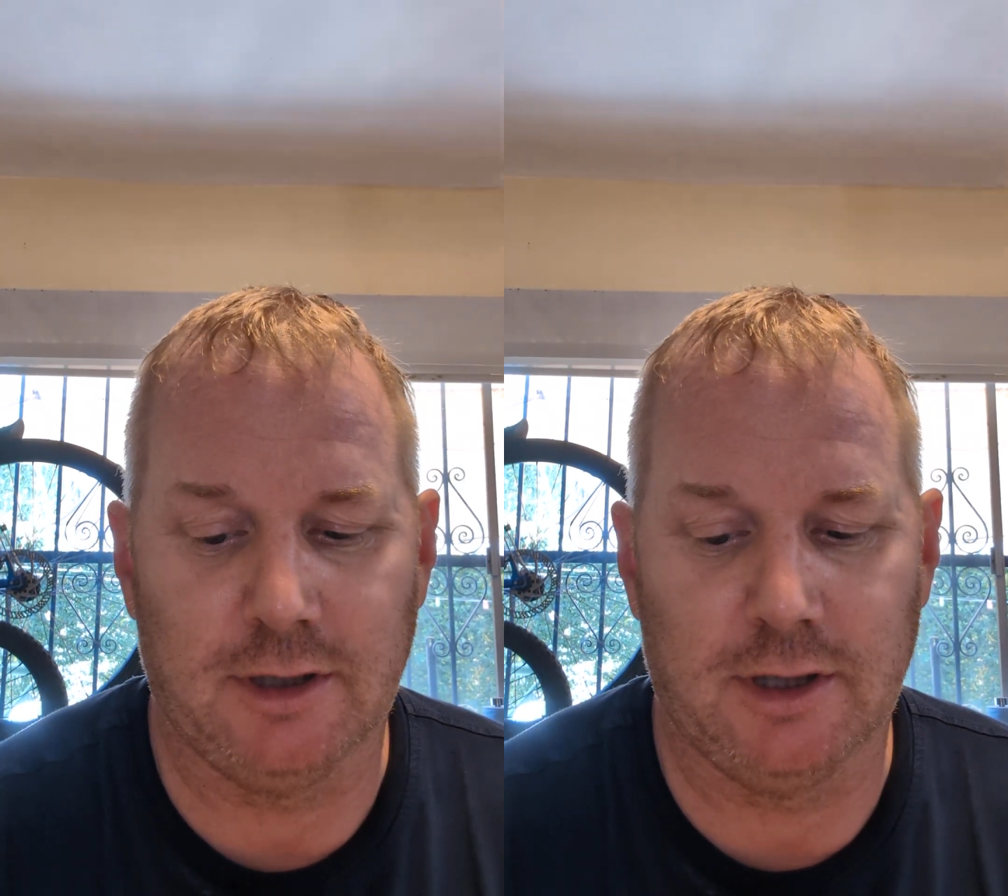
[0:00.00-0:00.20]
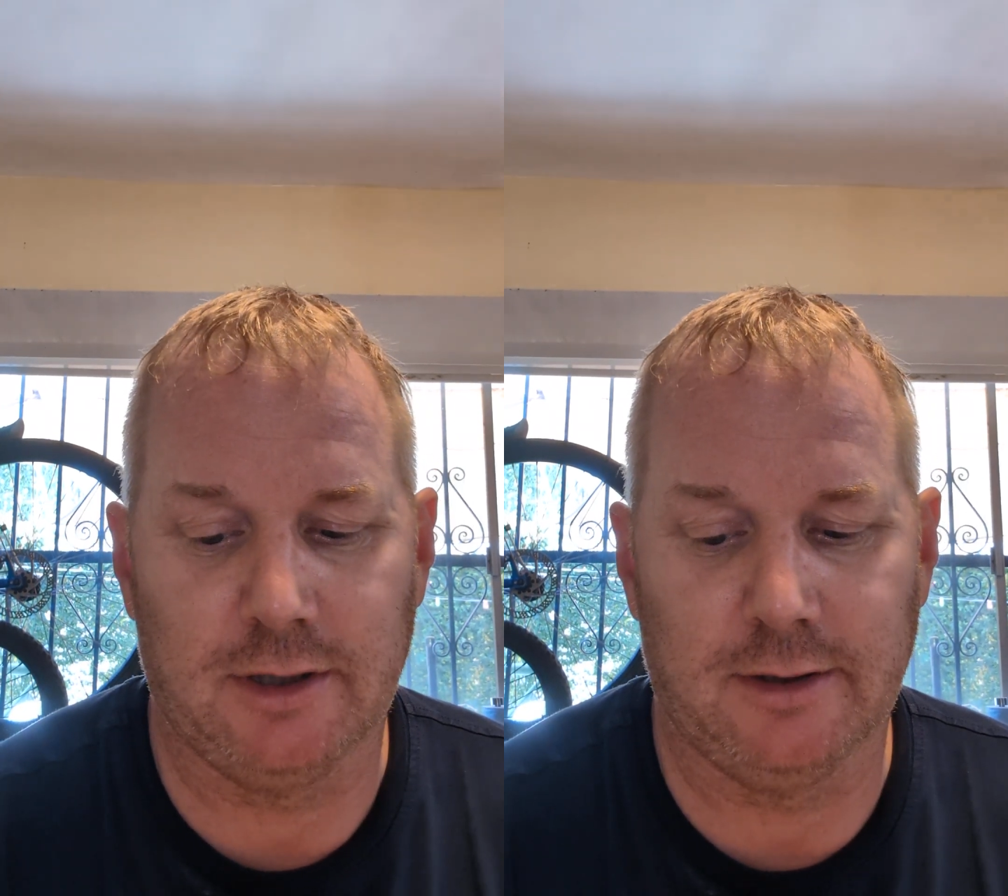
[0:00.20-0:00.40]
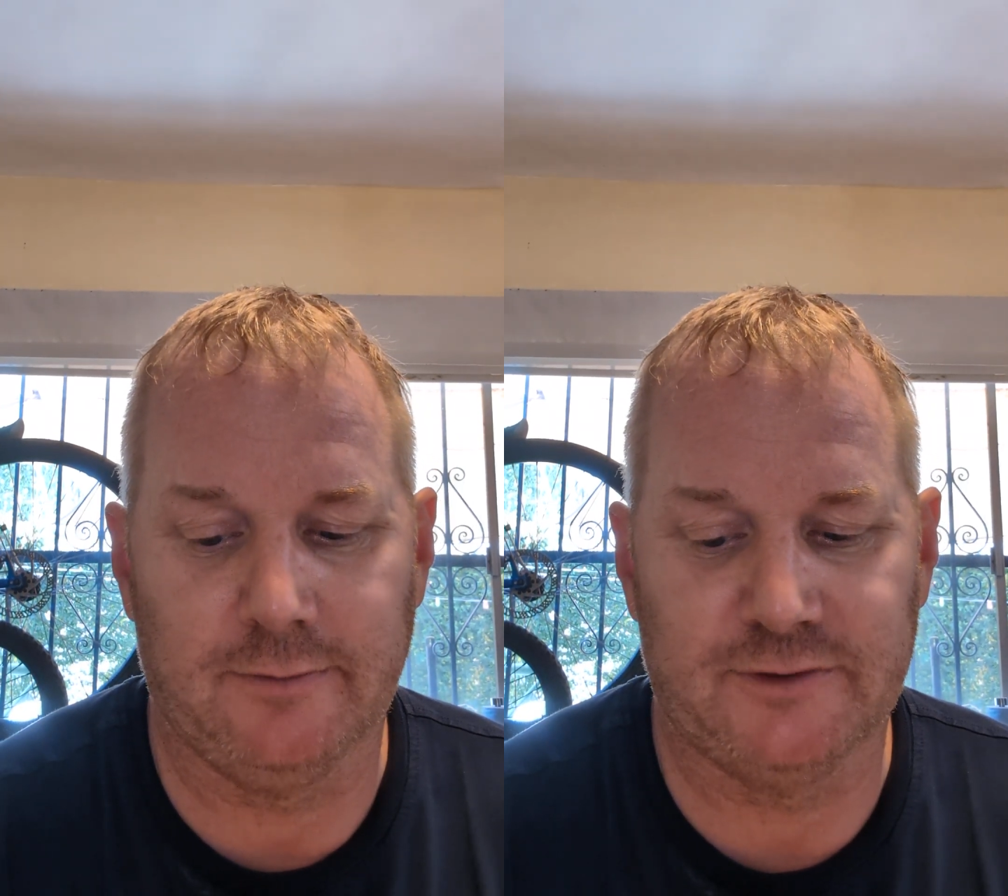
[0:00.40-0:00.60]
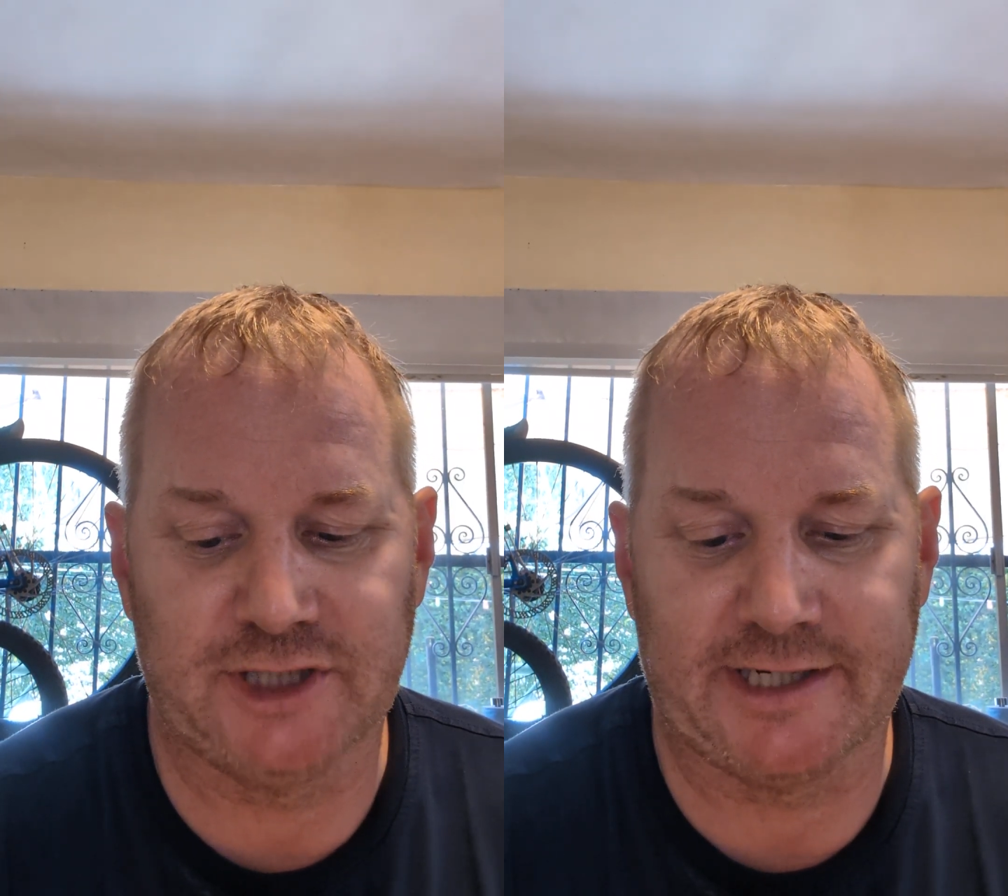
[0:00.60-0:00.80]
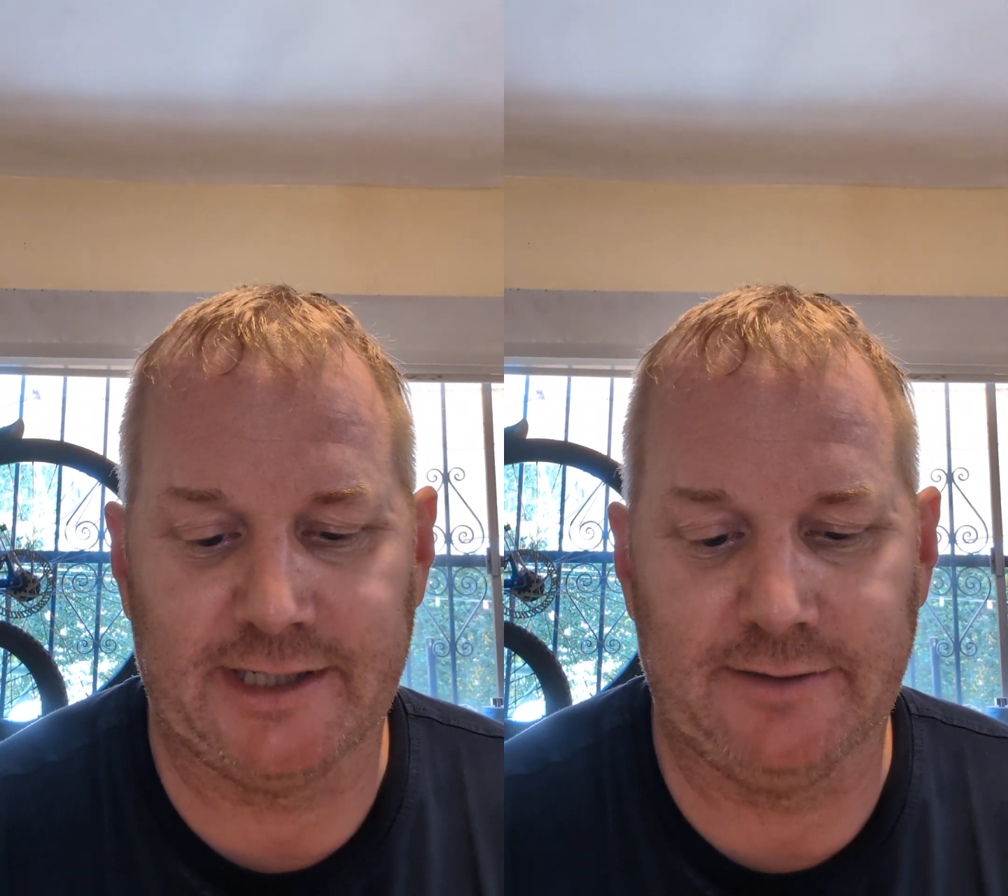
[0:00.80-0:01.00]
of
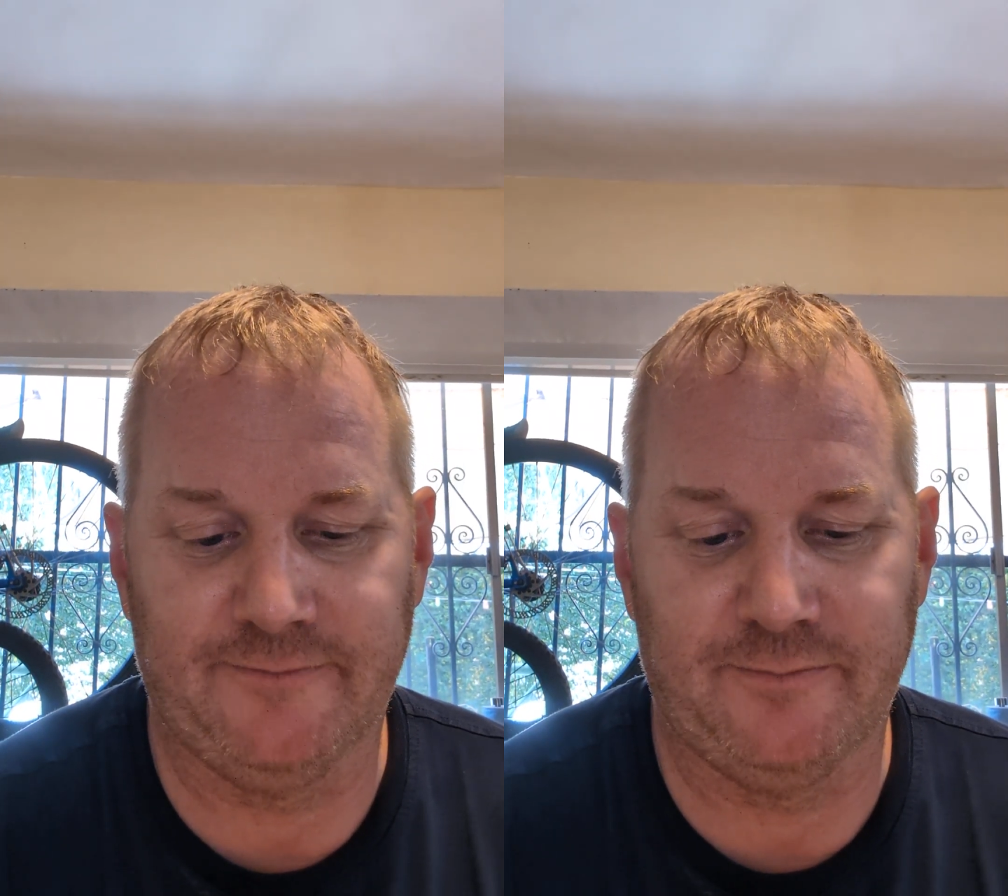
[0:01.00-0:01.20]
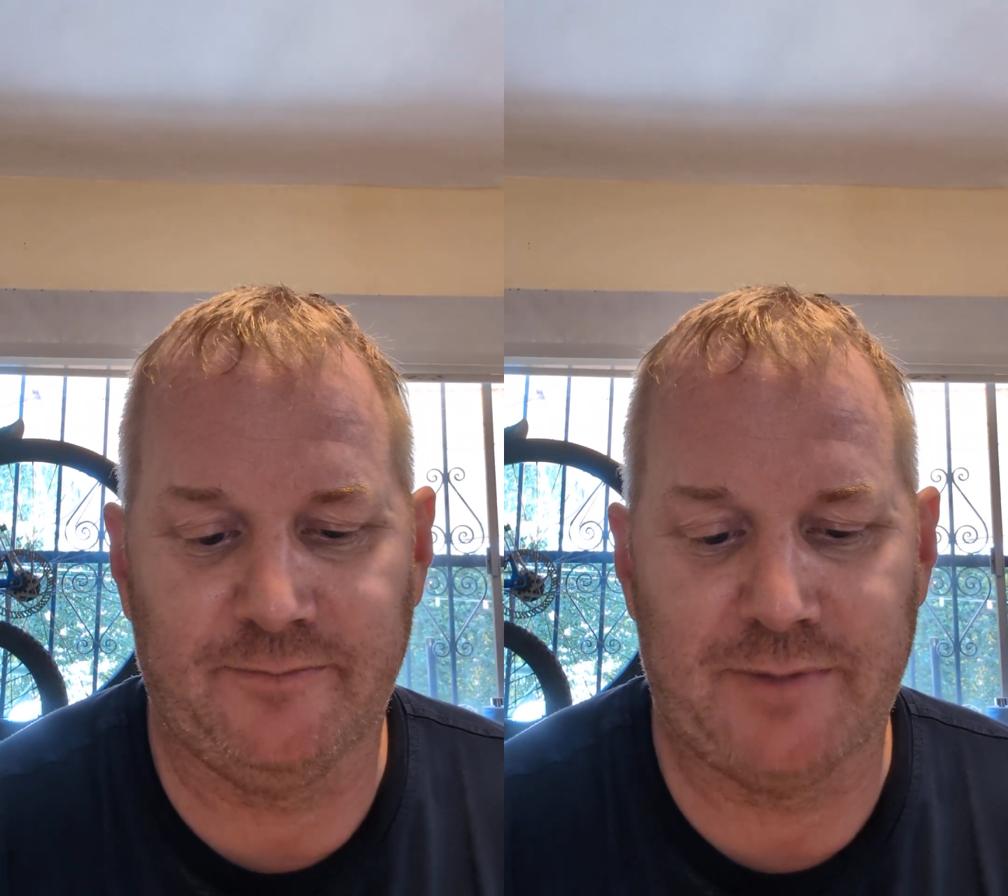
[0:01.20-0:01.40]
checking